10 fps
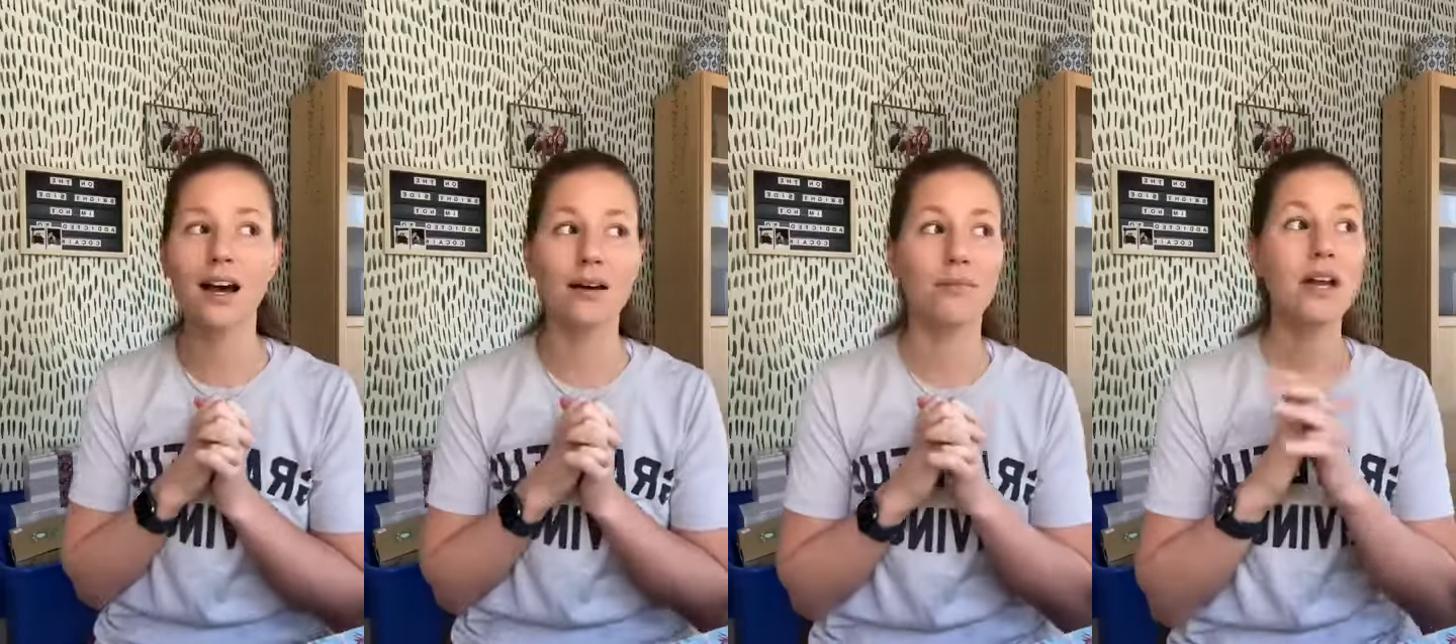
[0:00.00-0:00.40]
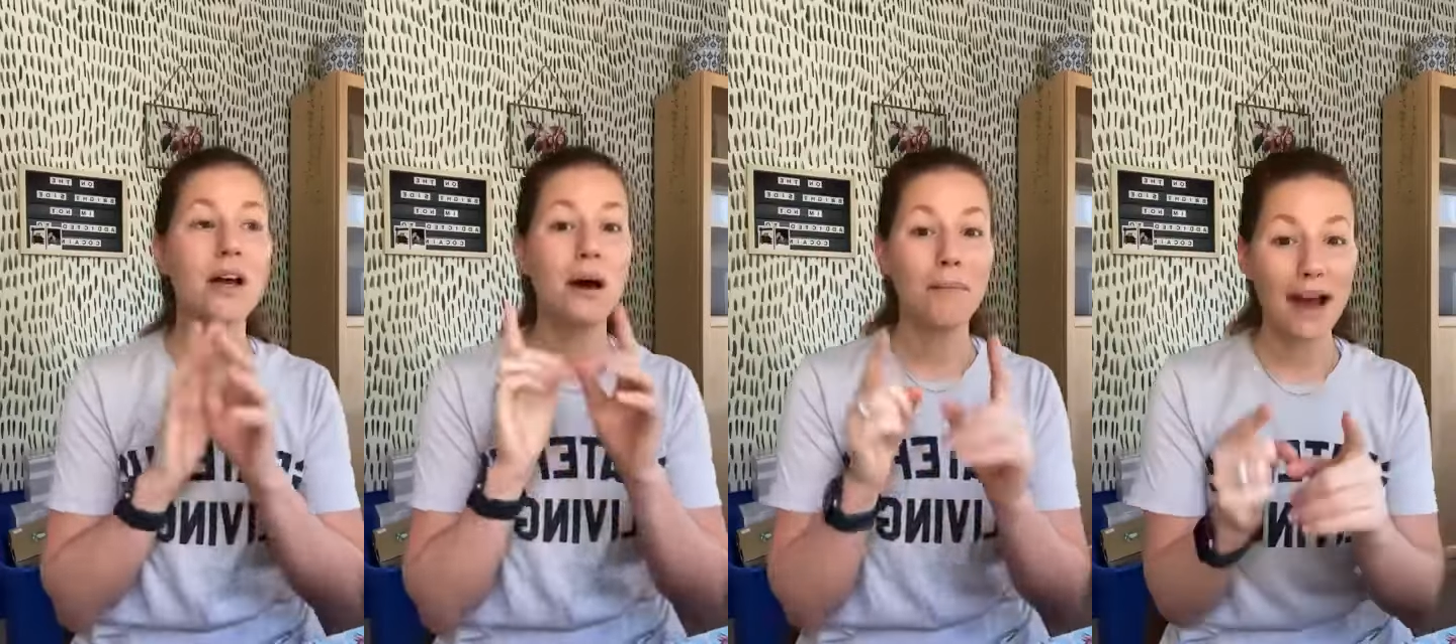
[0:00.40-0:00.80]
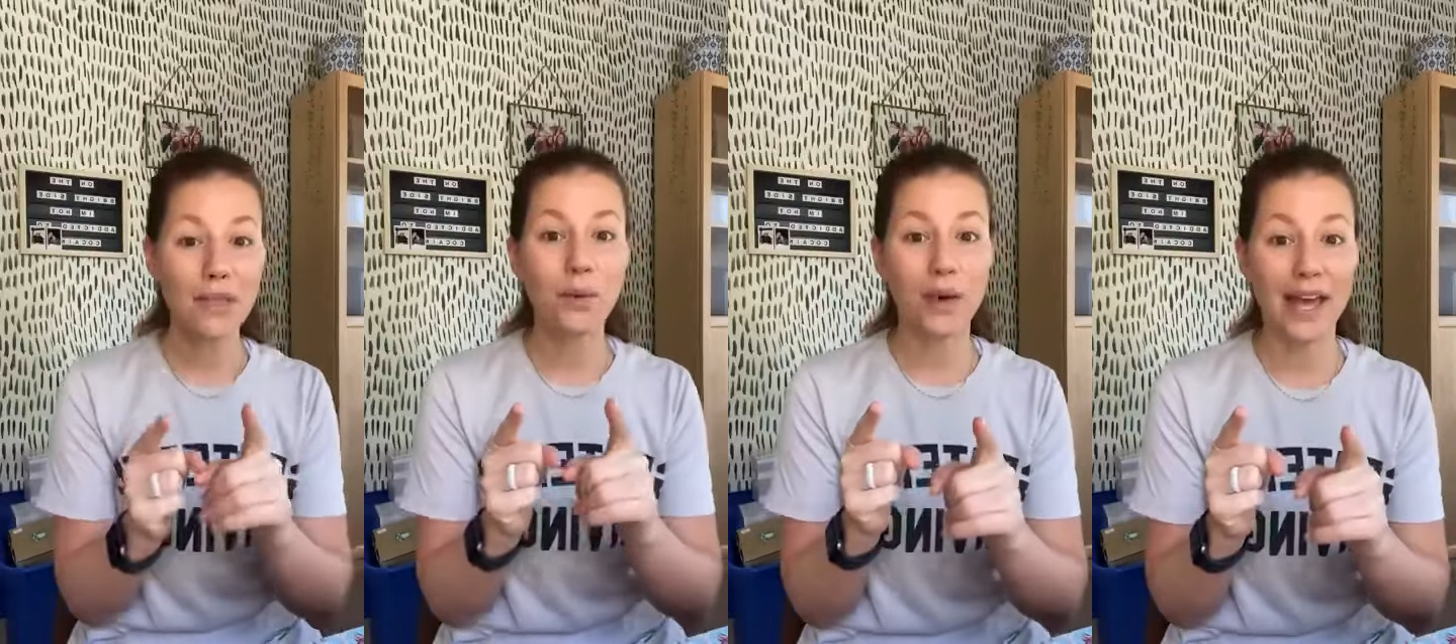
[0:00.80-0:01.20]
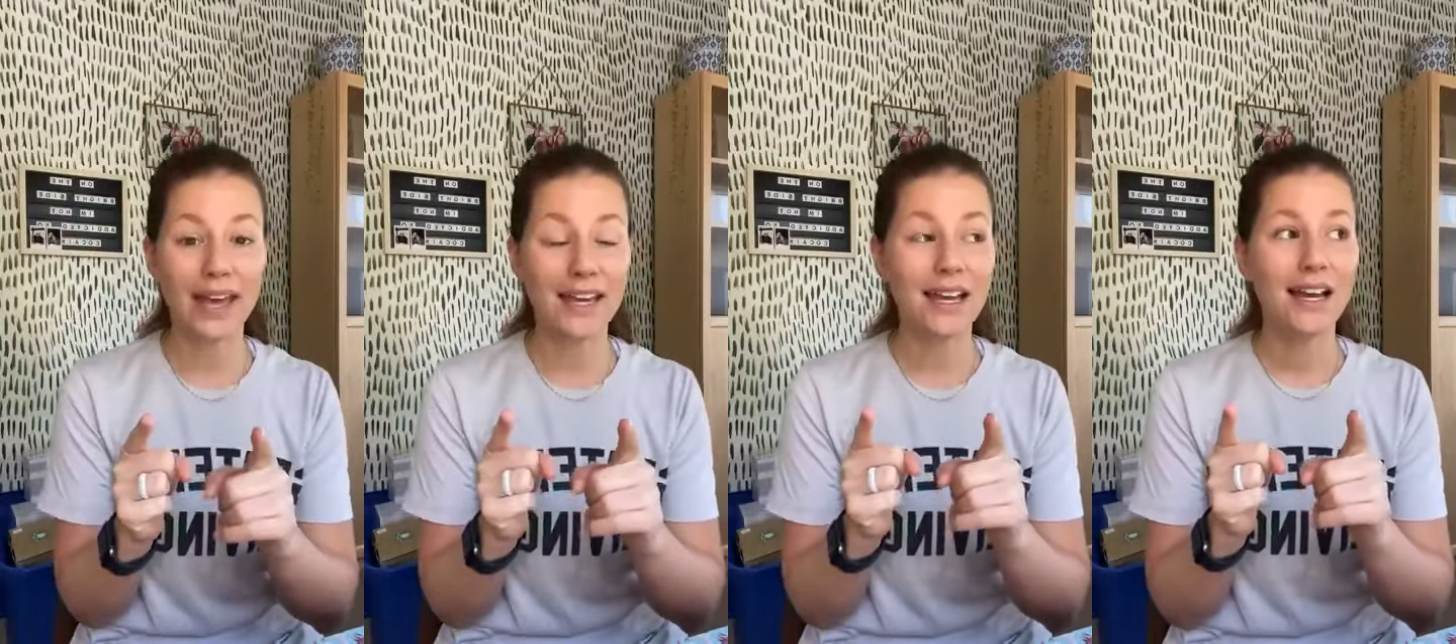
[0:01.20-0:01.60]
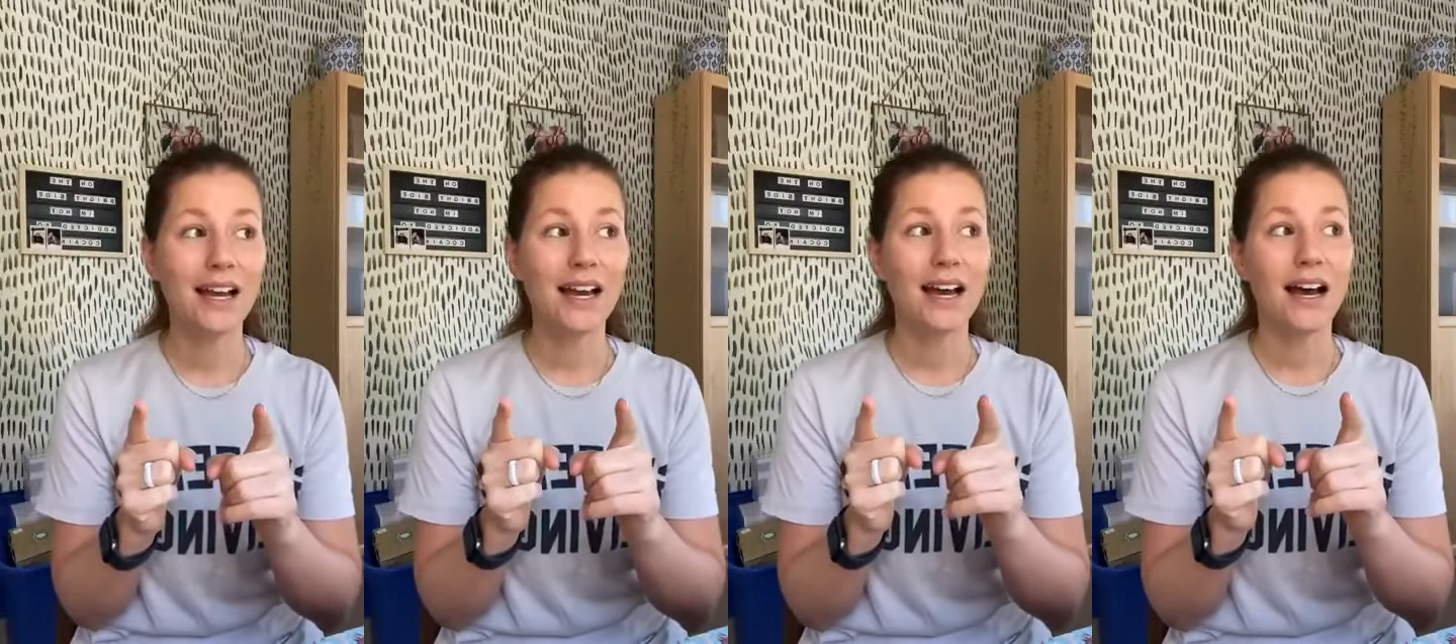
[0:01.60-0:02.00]
Um, by the way,
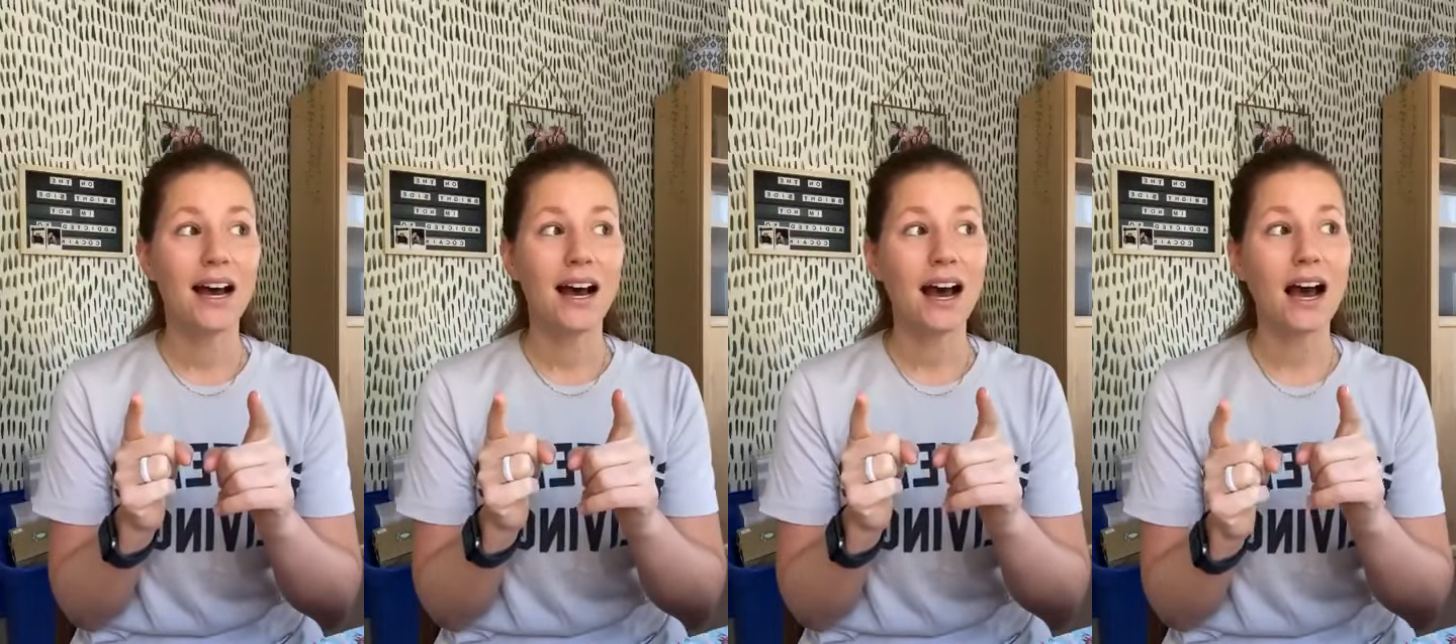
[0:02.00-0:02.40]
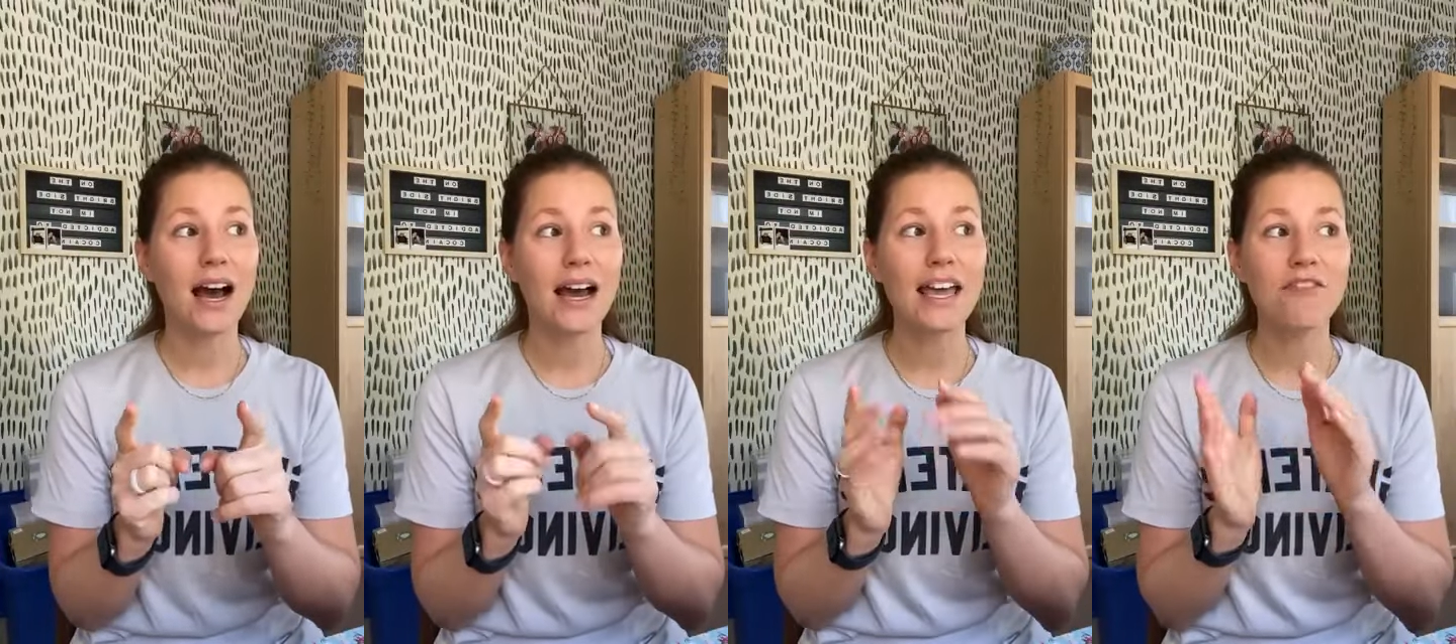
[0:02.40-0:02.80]
I